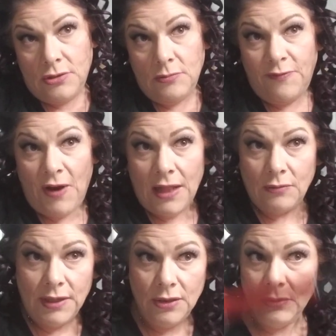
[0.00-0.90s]

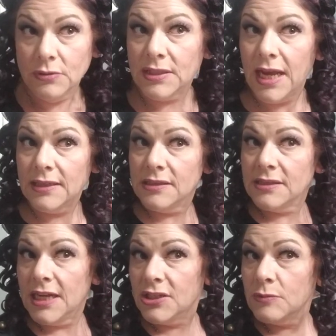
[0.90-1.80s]
following new
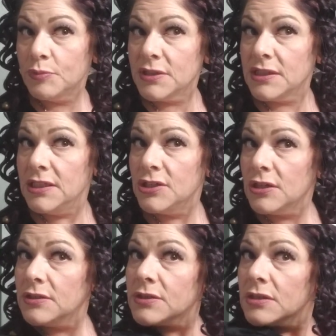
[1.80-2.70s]
sanitization
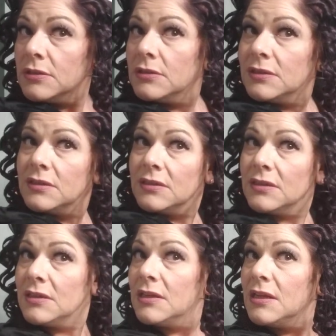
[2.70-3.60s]
procedures.
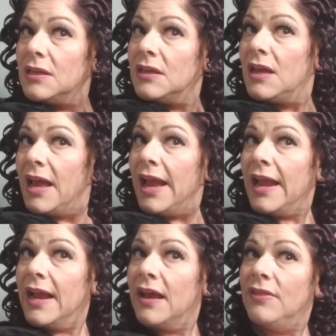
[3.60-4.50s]

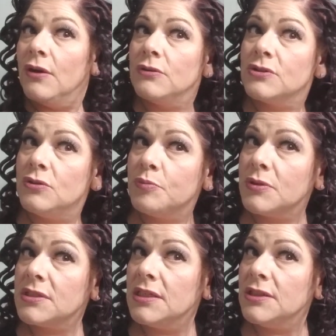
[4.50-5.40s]
And those new
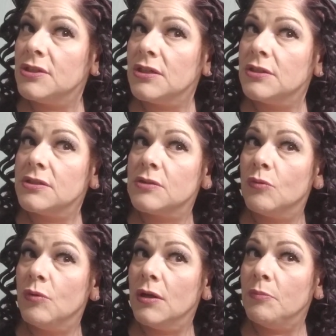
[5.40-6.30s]
procedures
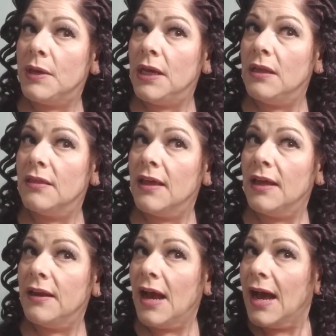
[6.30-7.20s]
will be
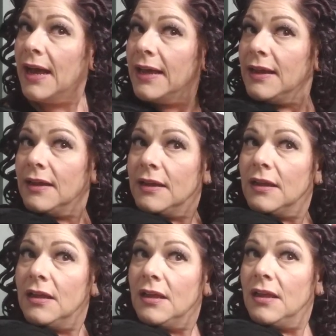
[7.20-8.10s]
that I
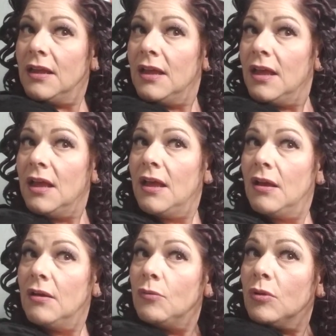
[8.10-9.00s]

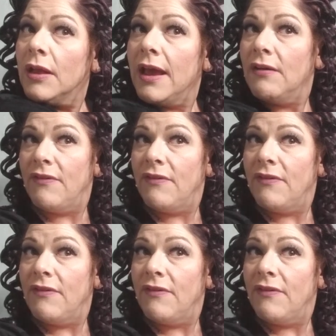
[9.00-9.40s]
will have